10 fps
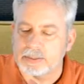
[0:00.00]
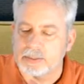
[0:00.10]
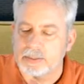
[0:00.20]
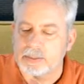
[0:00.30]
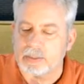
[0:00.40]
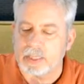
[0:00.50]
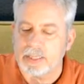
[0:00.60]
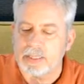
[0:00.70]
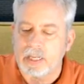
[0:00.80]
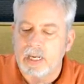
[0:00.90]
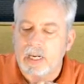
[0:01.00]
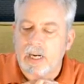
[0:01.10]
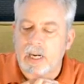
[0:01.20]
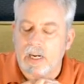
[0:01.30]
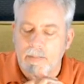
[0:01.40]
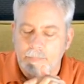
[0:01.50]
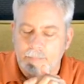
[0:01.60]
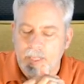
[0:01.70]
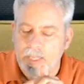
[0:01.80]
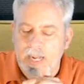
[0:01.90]
it'd look great.
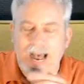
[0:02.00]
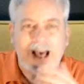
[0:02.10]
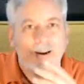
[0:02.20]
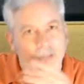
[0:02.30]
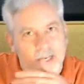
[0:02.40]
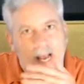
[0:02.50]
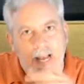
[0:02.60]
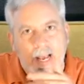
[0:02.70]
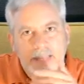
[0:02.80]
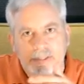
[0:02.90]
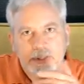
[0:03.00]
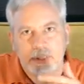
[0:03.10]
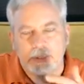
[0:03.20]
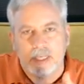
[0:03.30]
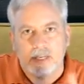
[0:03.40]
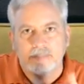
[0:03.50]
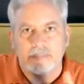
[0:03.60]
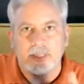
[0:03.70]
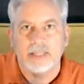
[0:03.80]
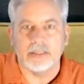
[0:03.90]
But I actually
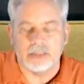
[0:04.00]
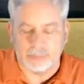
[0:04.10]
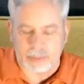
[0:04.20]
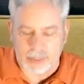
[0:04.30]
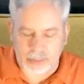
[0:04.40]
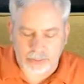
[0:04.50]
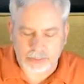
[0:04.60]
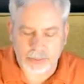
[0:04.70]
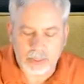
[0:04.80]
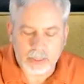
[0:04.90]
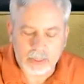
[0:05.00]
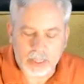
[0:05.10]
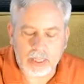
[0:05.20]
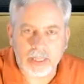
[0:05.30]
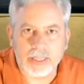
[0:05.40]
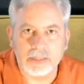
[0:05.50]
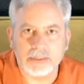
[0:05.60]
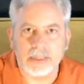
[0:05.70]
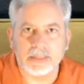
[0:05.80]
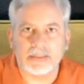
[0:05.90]
love the heat spreaders.
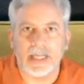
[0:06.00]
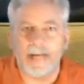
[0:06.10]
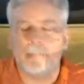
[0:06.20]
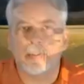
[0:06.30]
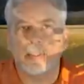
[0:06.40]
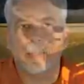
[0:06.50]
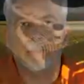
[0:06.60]
Here's an example